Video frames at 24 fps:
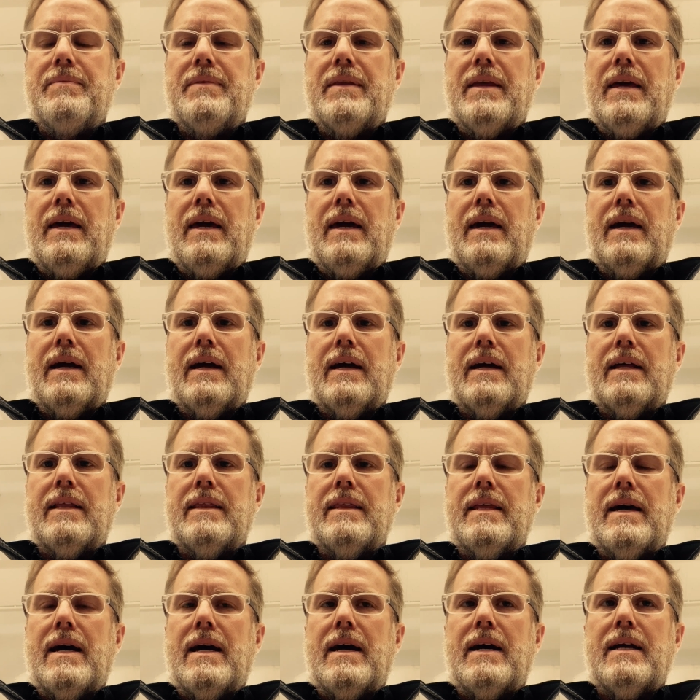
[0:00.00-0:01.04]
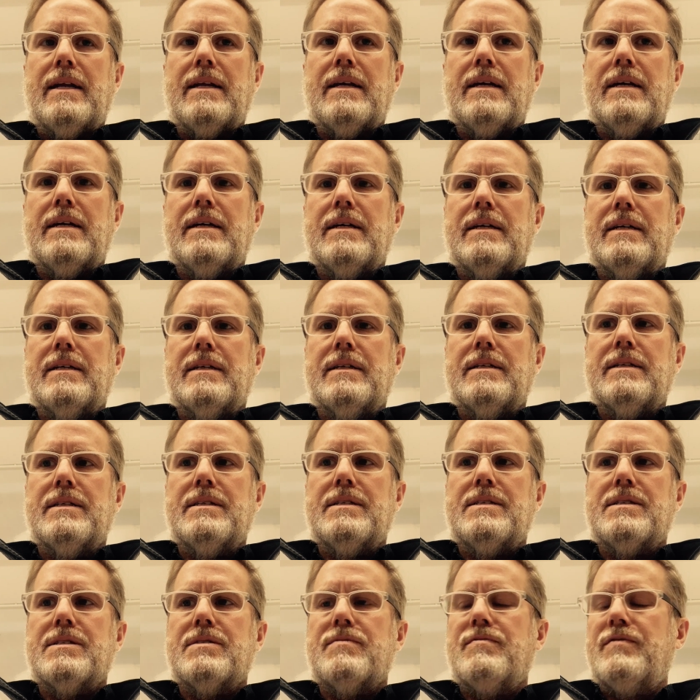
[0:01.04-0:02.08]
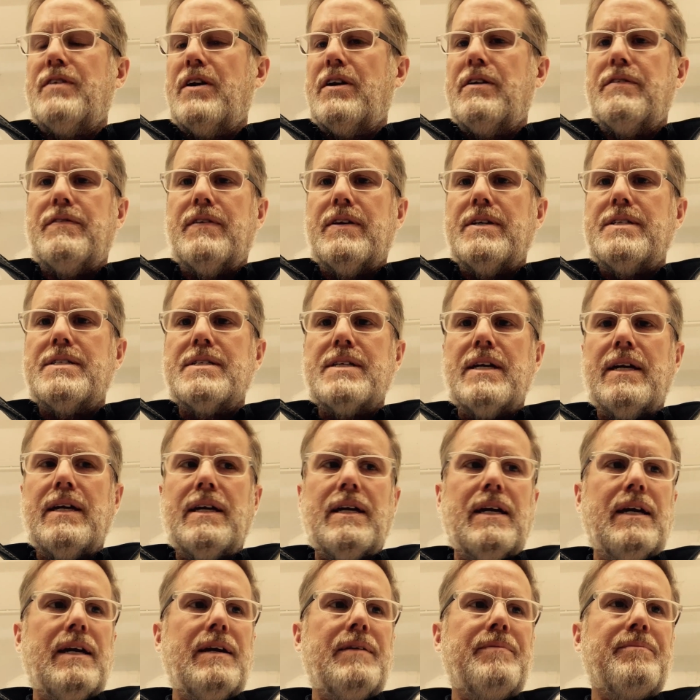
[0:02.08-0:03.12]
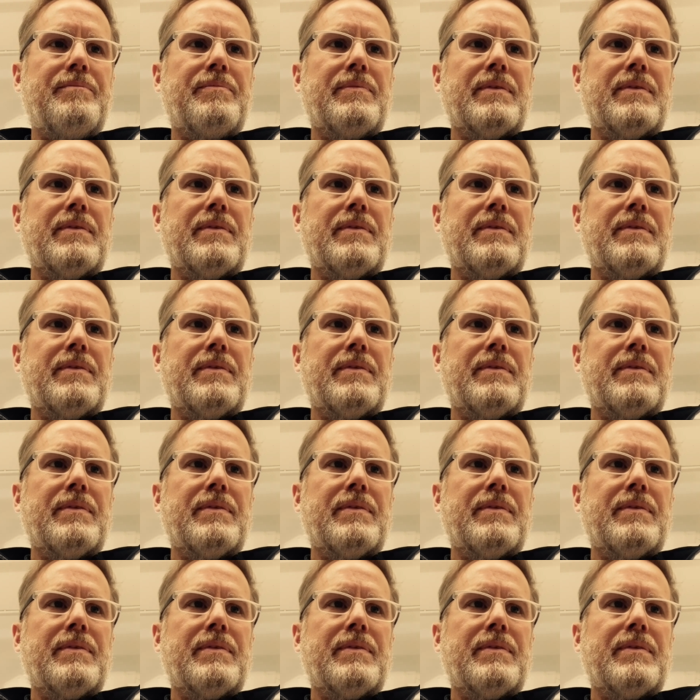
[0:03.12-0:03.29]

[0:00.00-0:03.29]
and that is very, very stinky.